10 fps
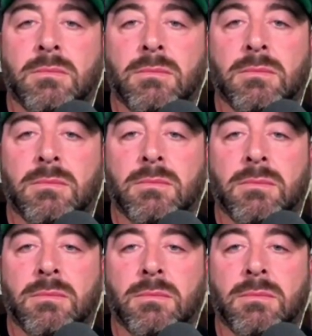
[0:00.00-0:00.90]

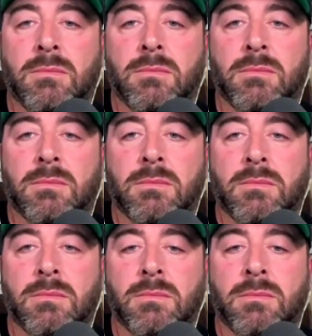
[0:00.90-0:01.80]

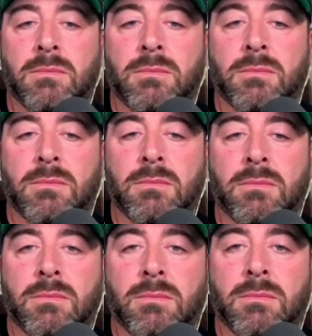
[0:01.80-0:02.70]

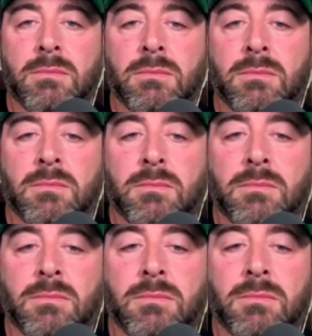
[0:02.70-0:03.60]

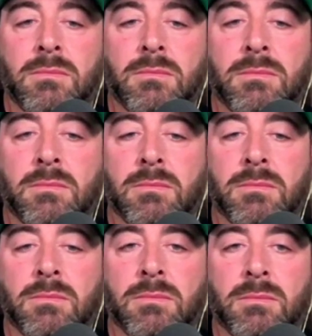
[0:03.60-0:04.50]

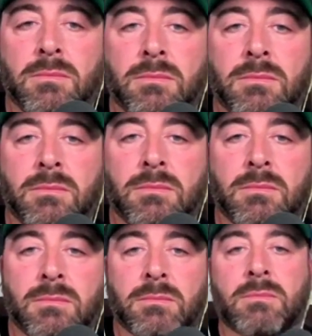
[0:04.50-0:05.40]
This person isn't speaking.